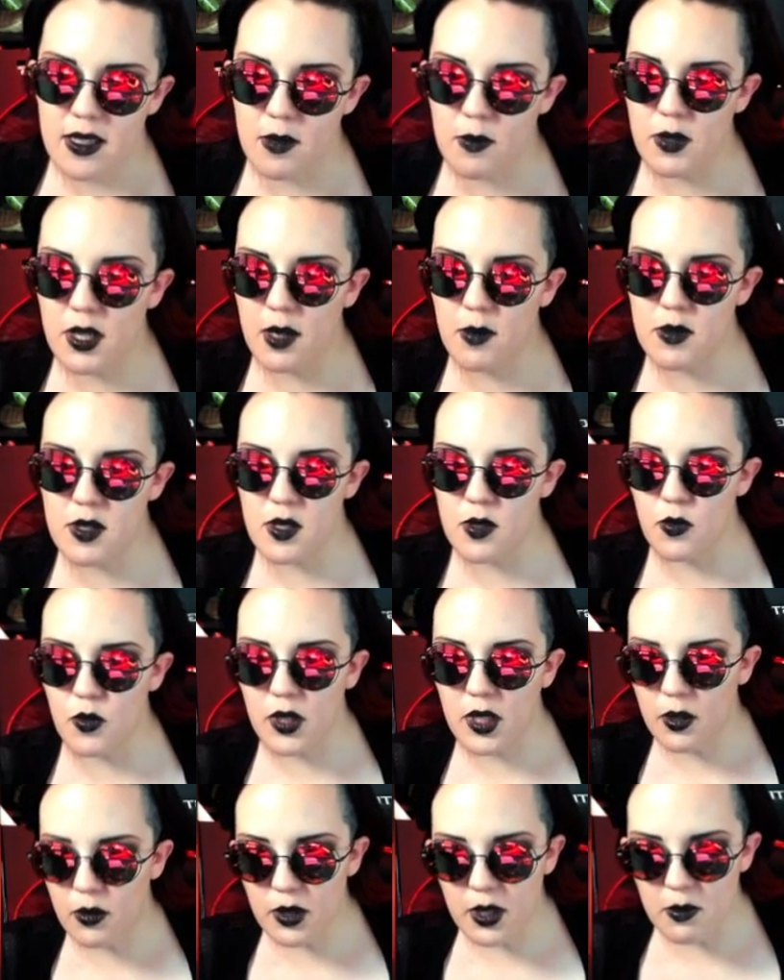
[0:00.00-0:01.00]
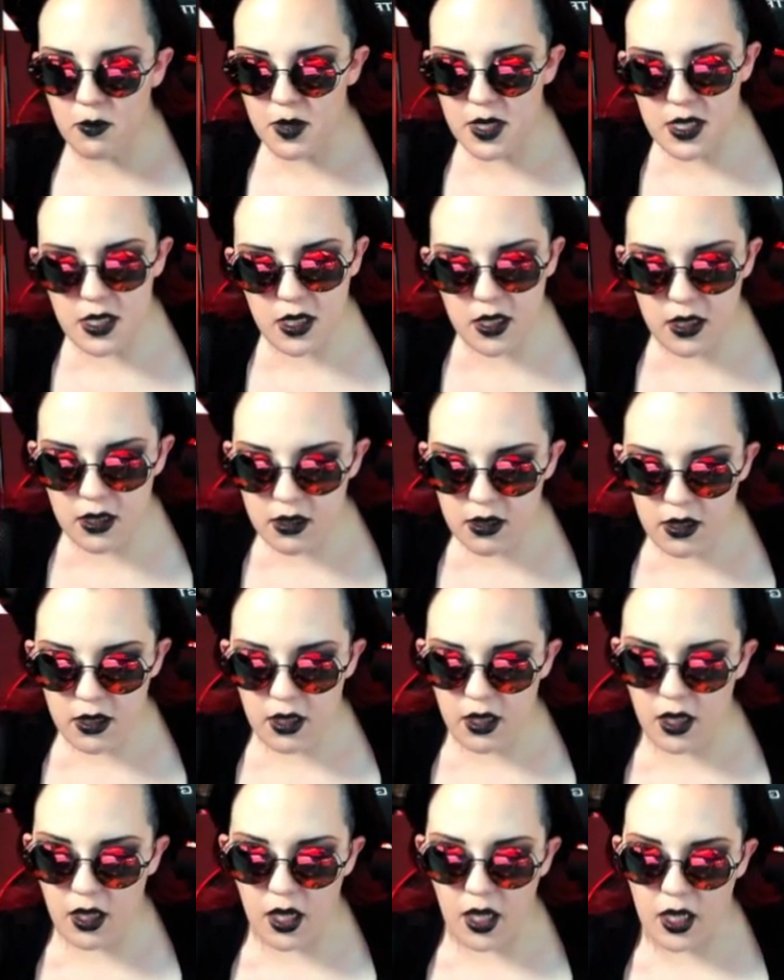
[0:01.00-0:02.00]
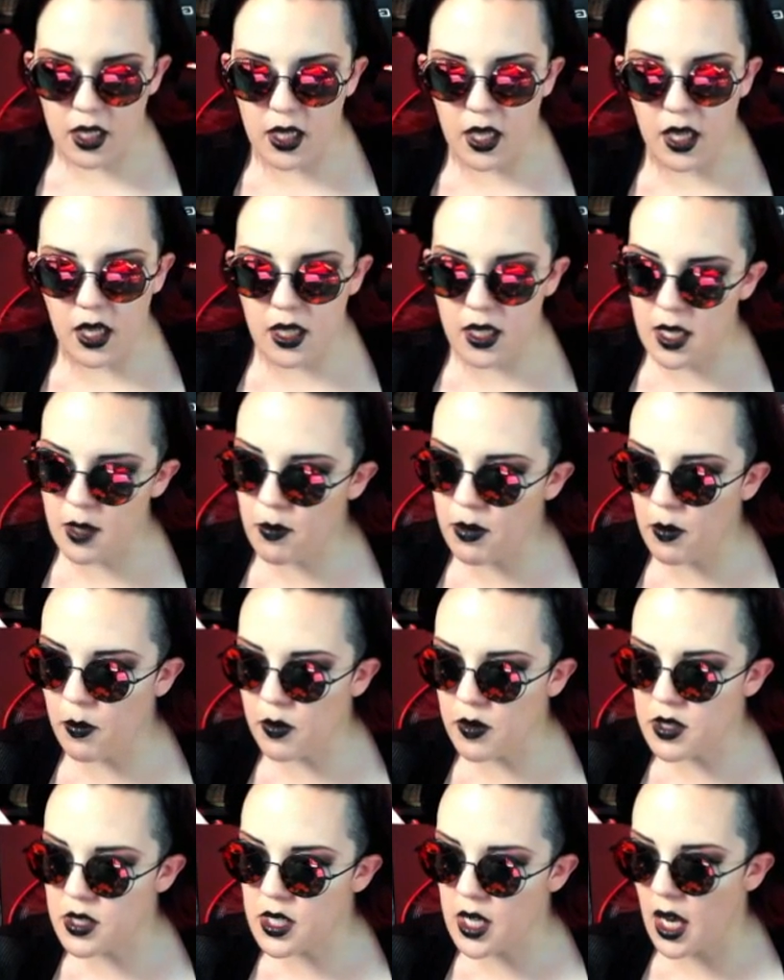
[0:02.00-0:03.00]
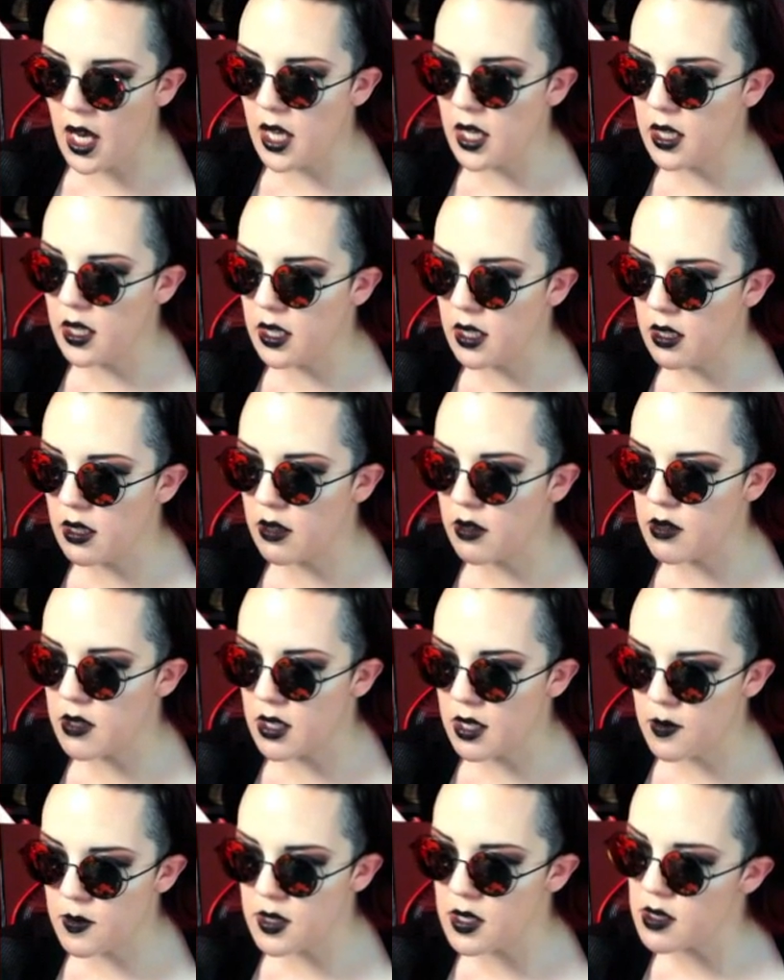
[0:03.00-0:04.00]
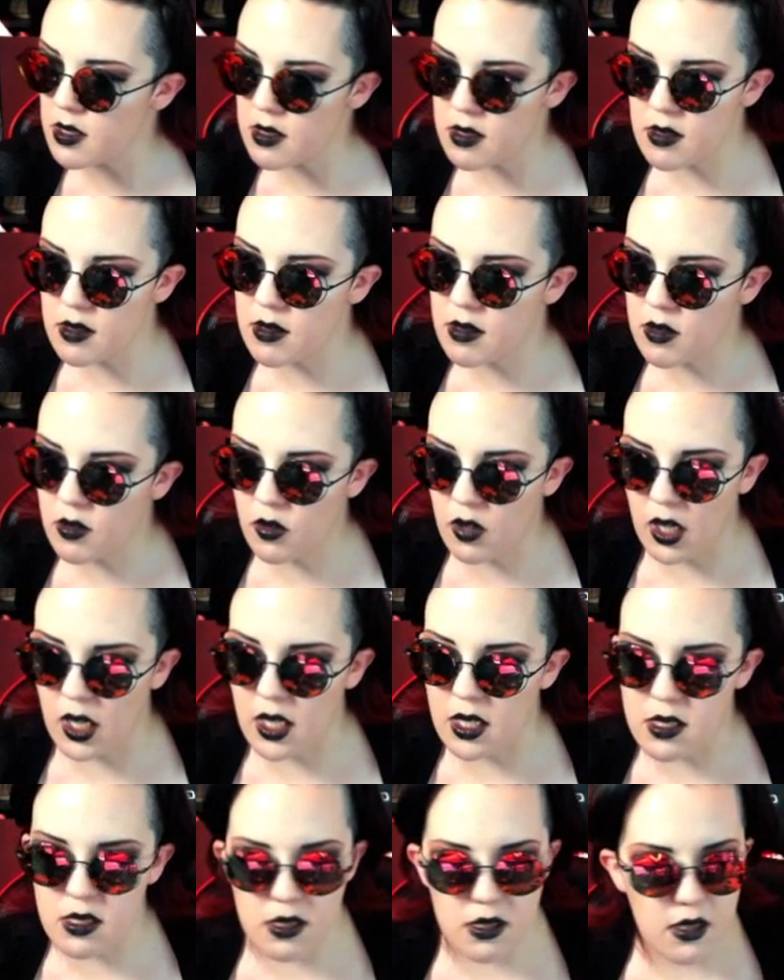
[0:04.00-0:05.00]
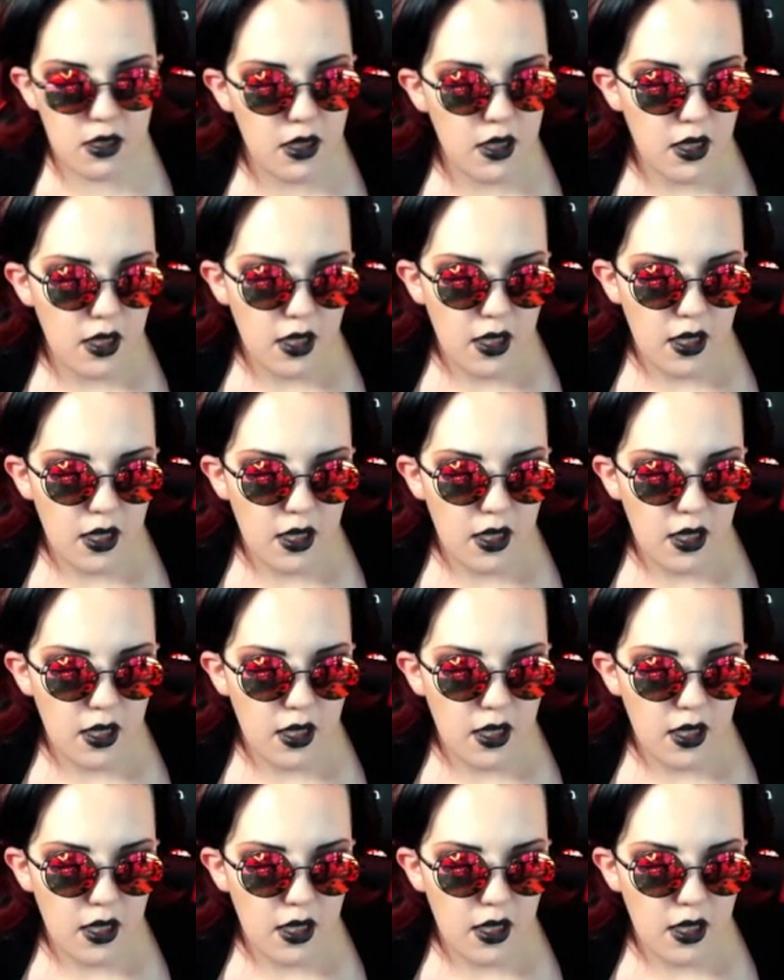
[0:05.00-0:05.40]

Sometimes it's really, really busy and I can't keep up with chat, and then other times it's crickets.